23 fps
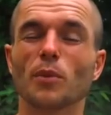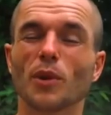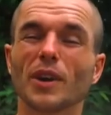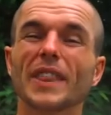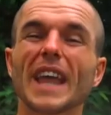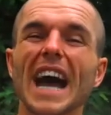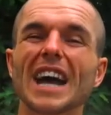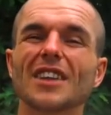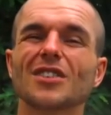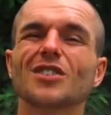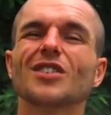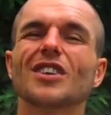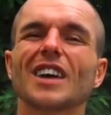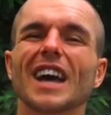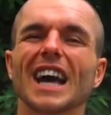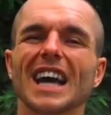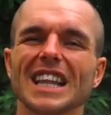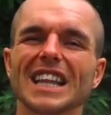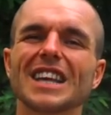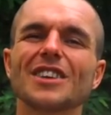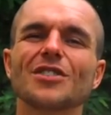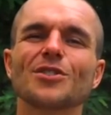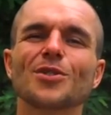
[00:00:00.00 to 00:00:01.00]
Well, that's
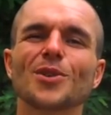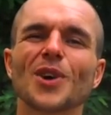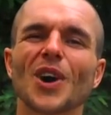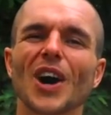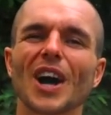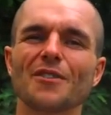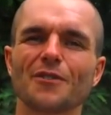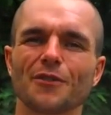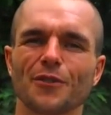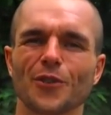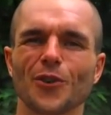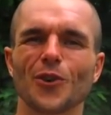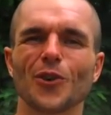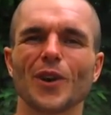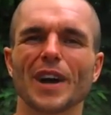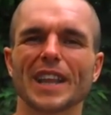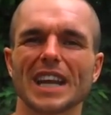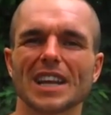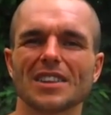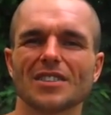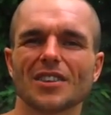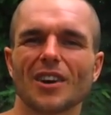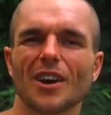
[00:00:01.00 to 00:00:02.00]
at least what I thought
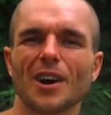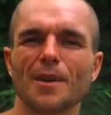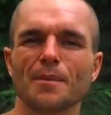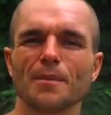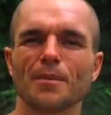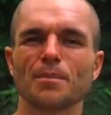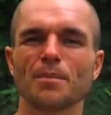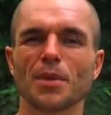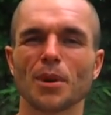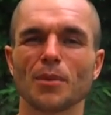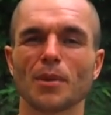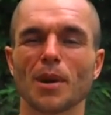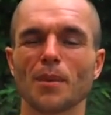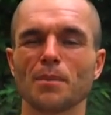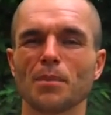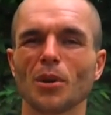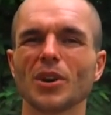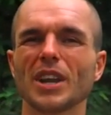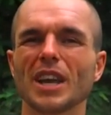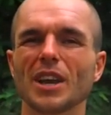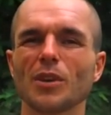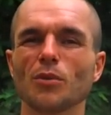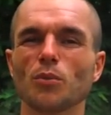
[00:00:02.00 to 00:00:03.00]
at that time, but my
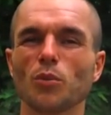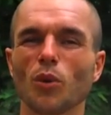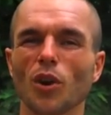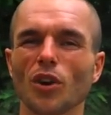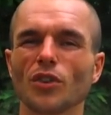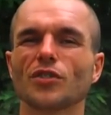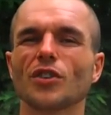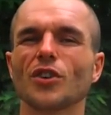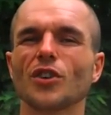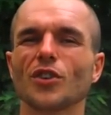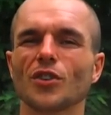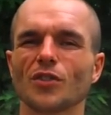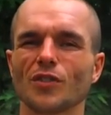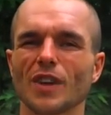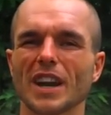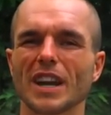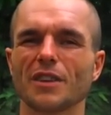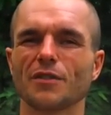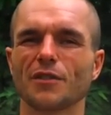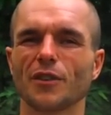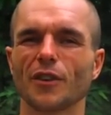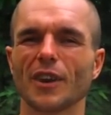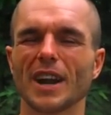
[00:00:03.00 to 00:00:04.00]
body was
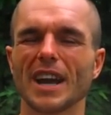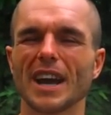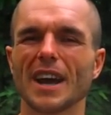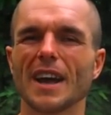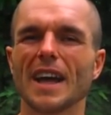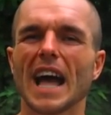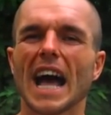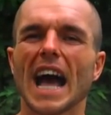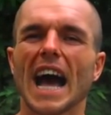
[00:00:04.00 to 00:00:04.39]
ready for it.